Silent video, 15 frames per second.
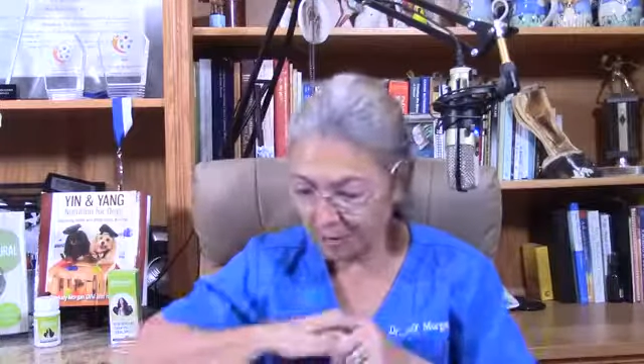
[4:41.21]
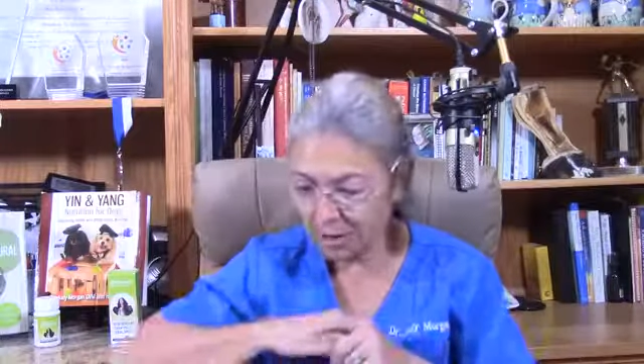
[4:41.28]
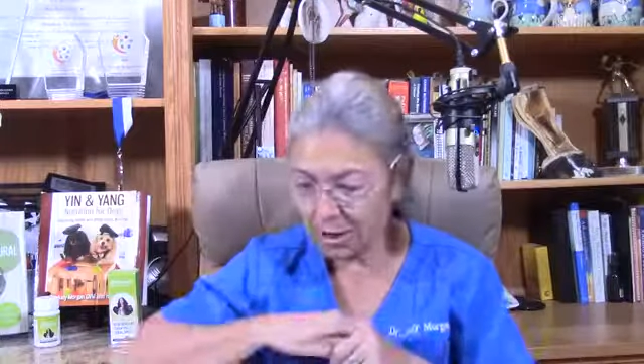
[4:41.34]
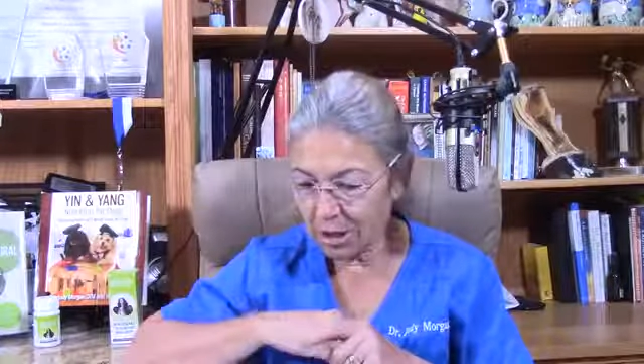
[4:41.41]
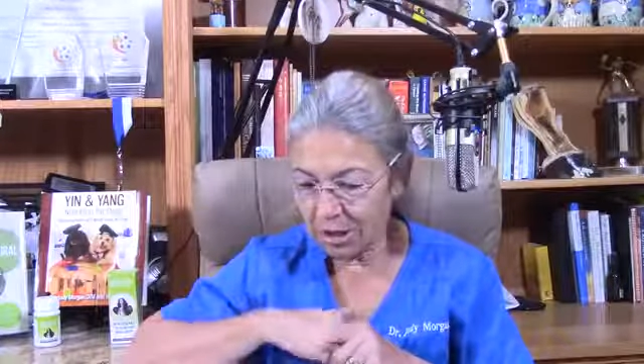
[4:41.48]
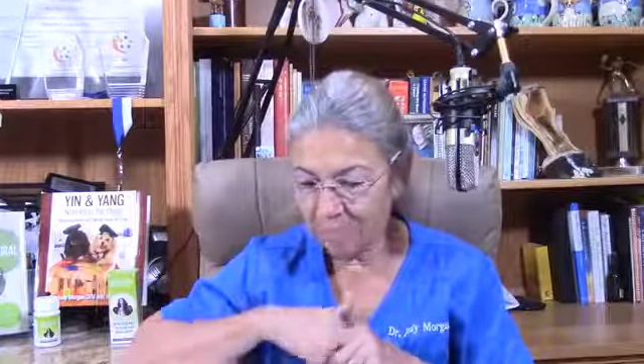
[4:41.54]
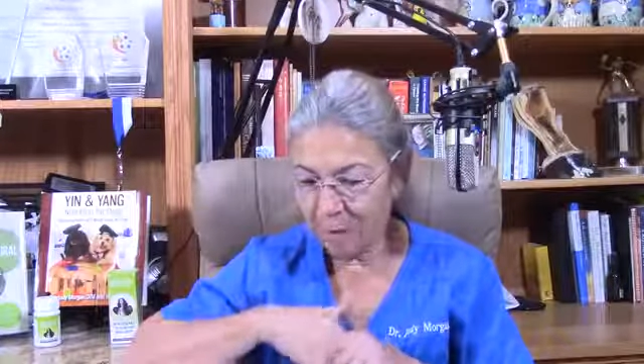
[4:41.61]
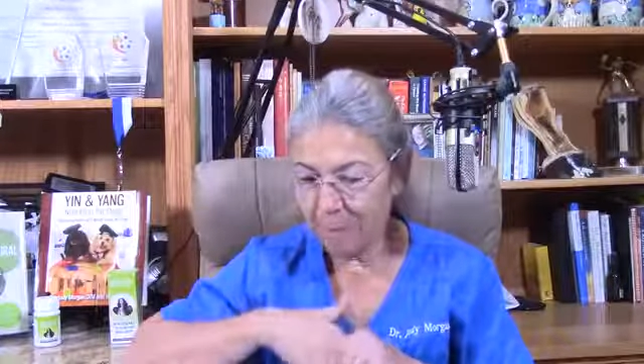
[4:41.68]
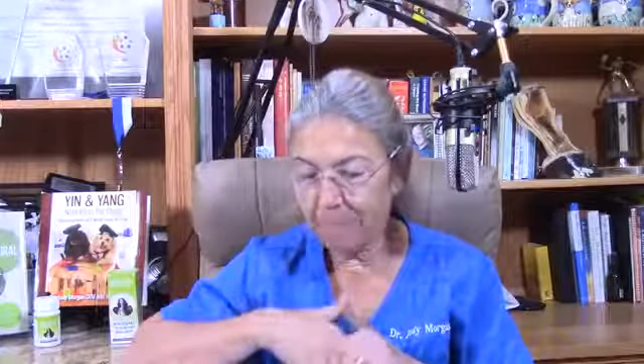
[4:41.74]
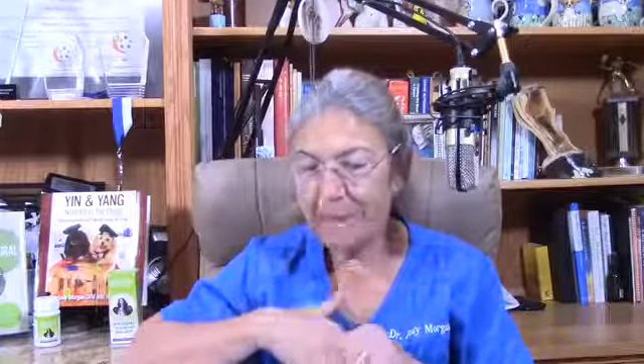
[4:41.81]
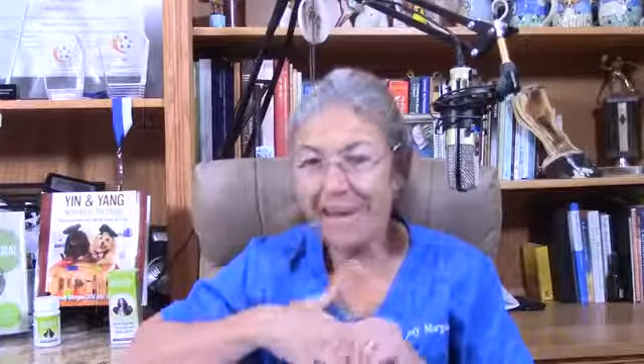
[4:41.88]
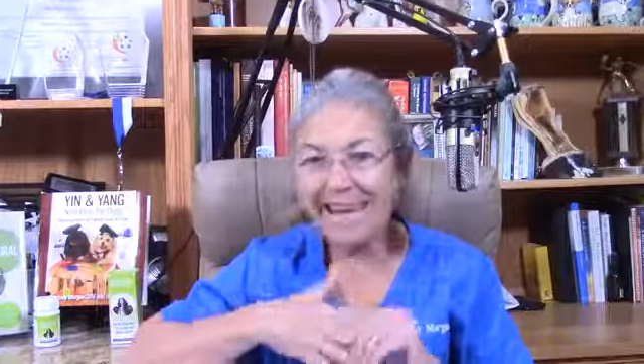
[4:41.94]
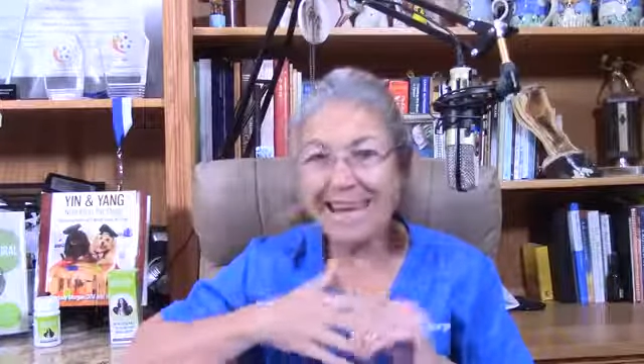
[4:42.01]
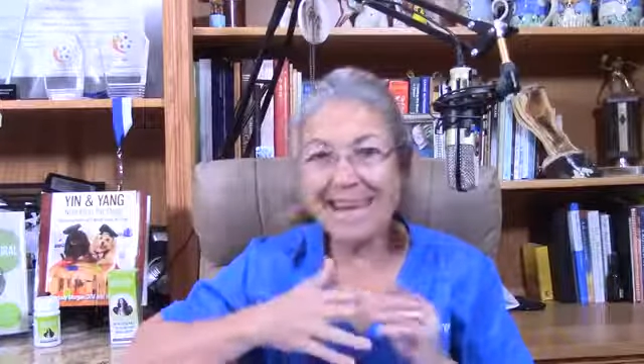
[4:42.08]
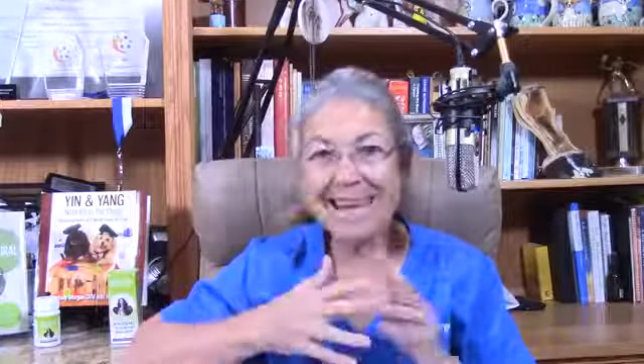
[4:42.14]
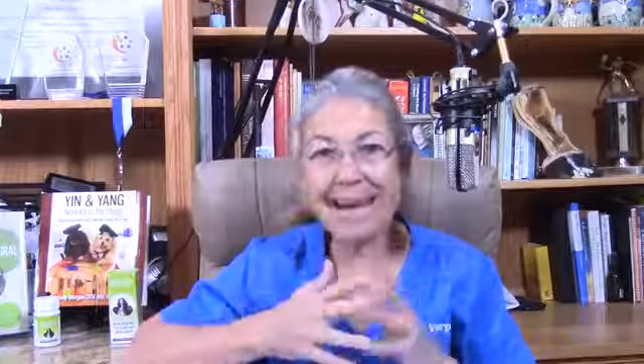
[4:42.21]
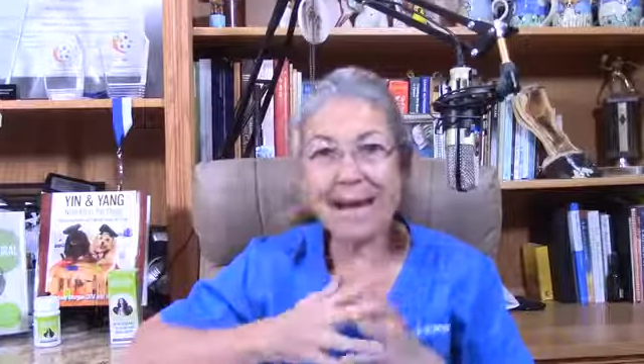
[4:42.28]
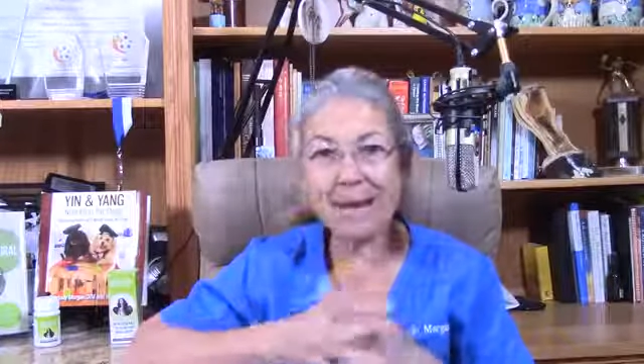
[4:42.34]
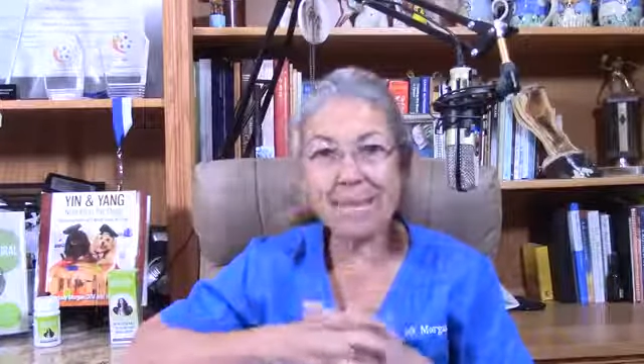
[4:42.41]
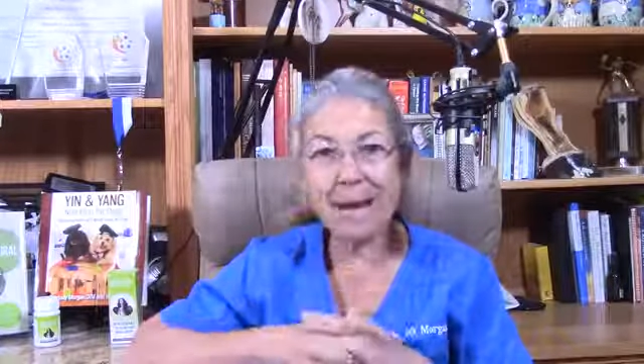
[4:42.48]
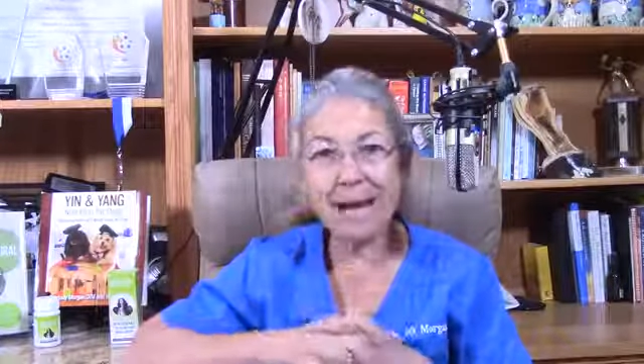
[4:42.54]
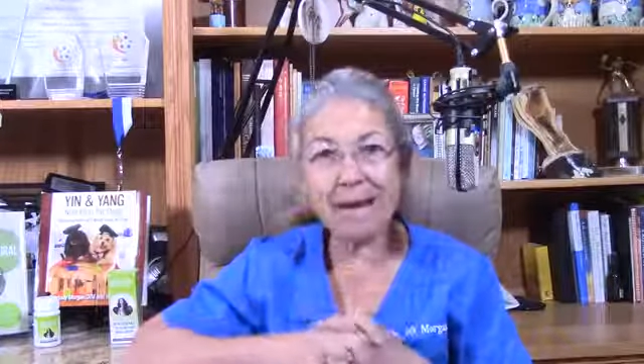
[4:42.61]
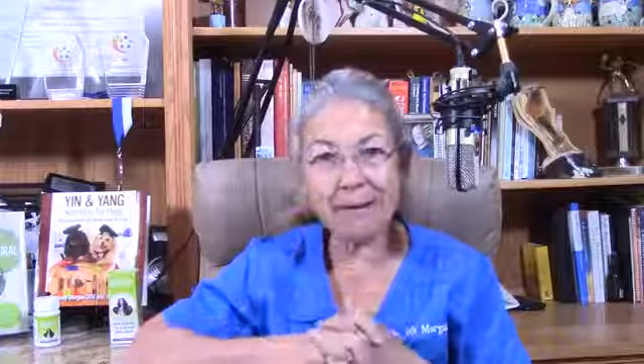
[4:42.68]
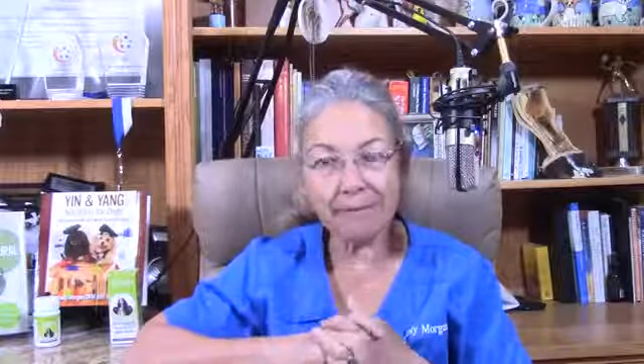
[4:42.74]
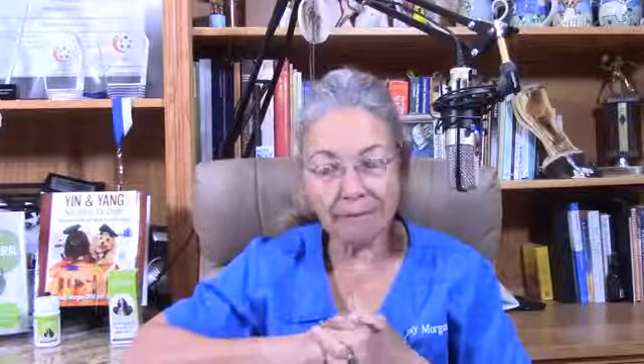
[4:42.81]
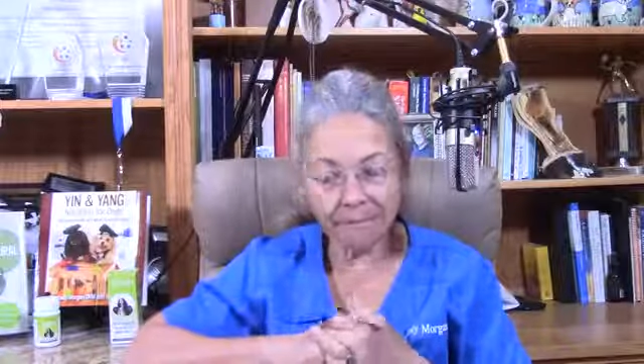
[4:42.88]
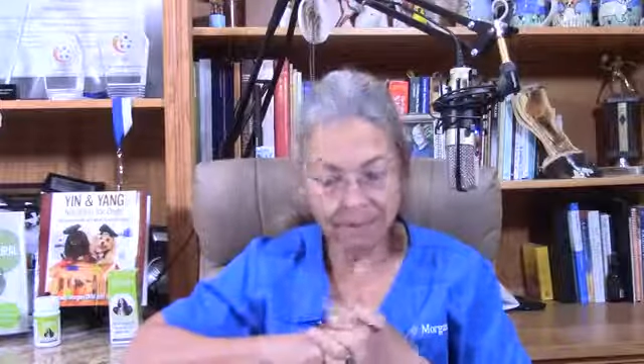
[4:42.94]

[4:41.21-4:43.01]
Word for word: to talk about P E M F